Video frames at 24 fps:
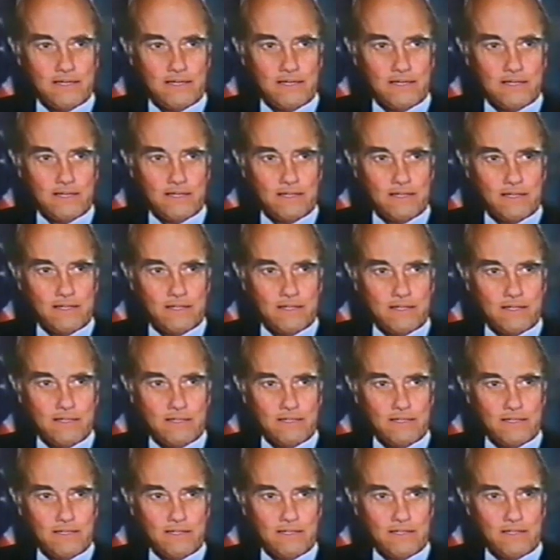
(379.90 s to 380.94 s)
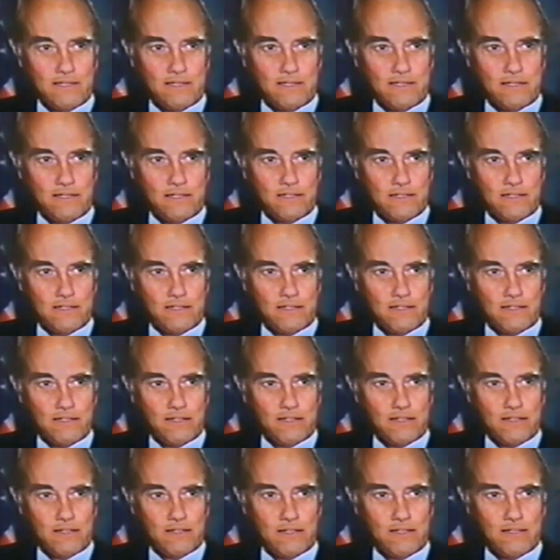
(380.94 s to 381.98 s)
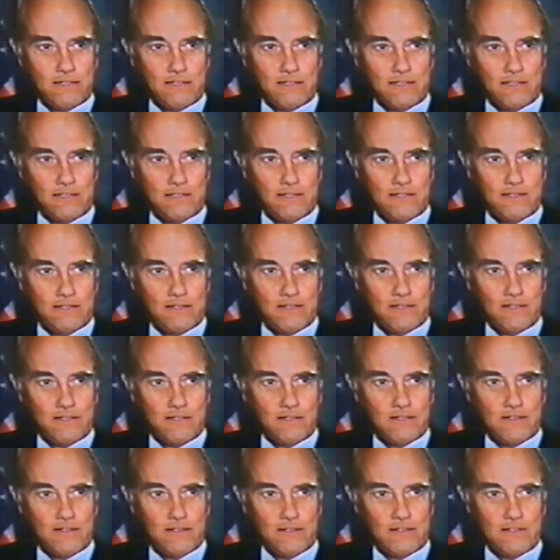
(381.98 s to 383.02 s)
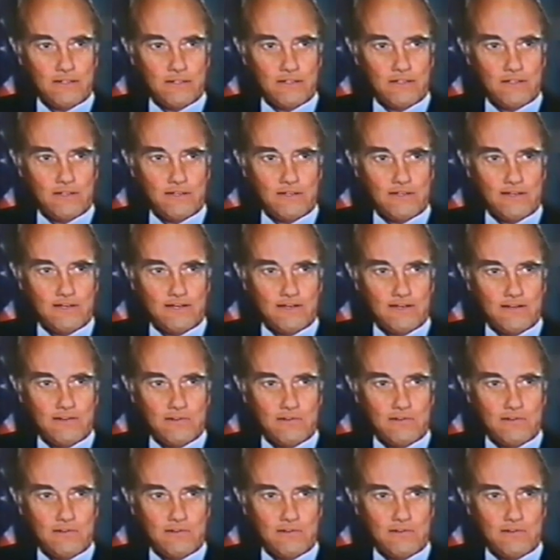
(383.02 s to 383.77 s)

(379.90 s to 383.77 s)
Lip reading: (not speaking)